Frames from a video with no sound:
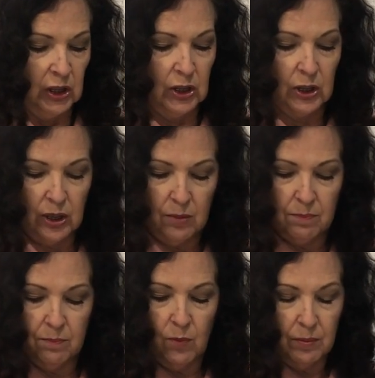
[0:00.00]
You're gonna
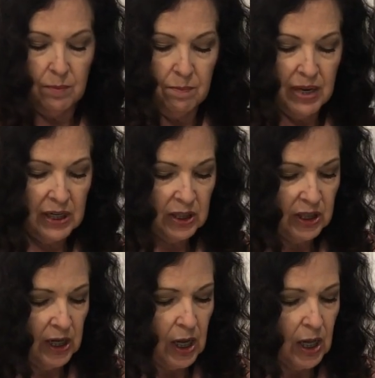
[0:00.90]
mix
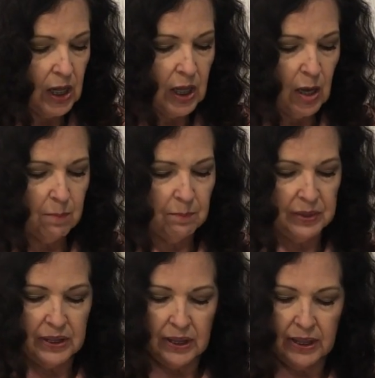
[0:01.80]
it all up
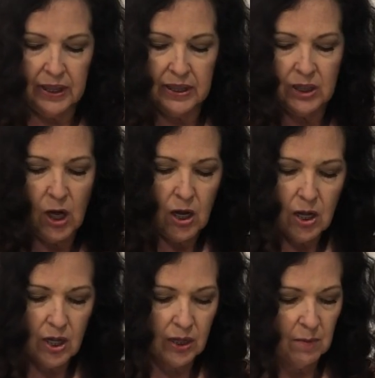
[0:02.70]
until it gets
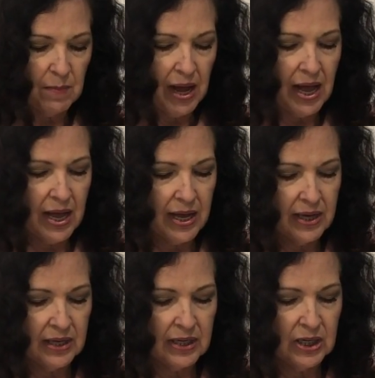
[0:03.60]
all combined.